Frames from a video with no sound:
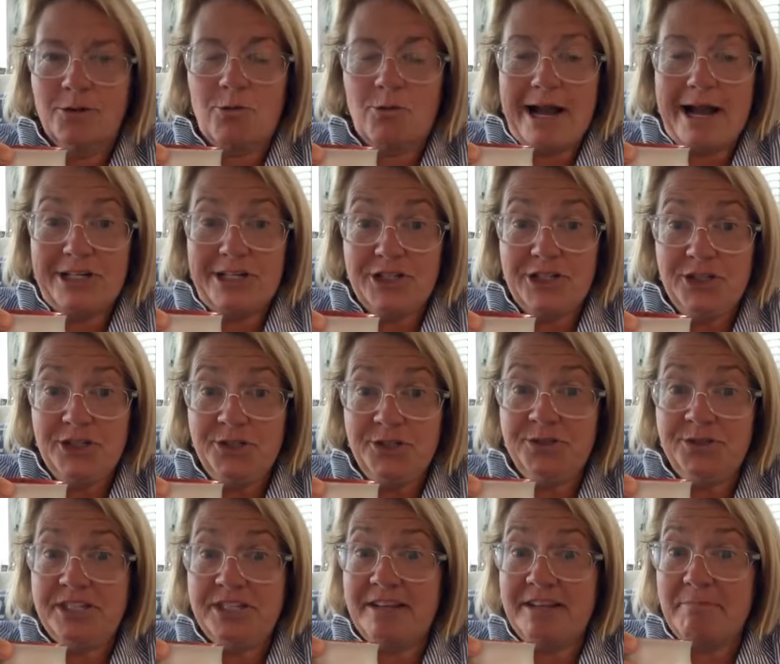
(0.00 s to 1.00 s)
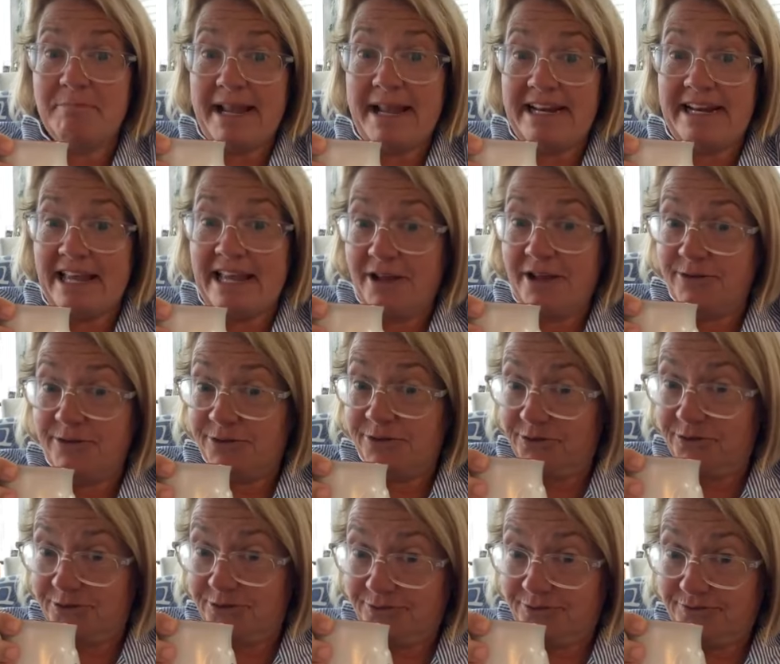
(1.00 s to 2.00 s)
White shoes and
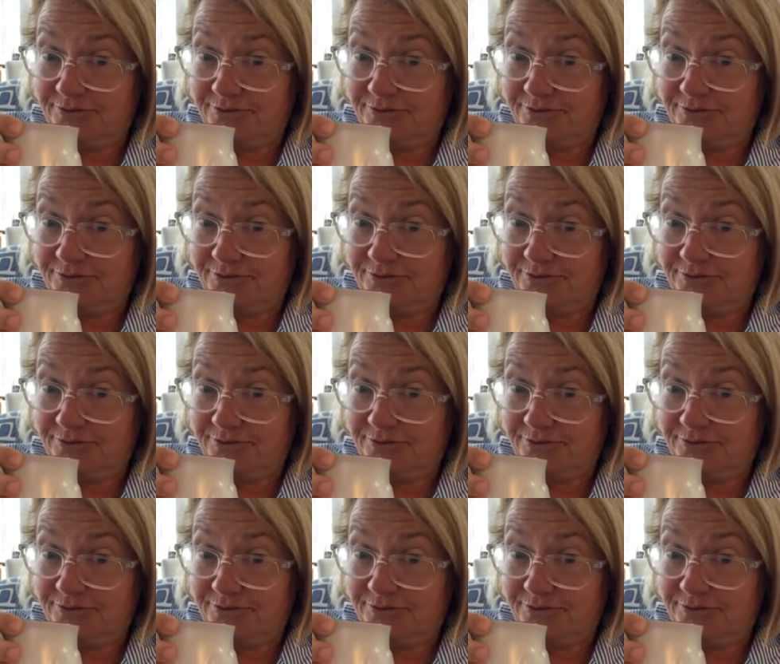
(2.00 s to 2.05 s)
pantyhose.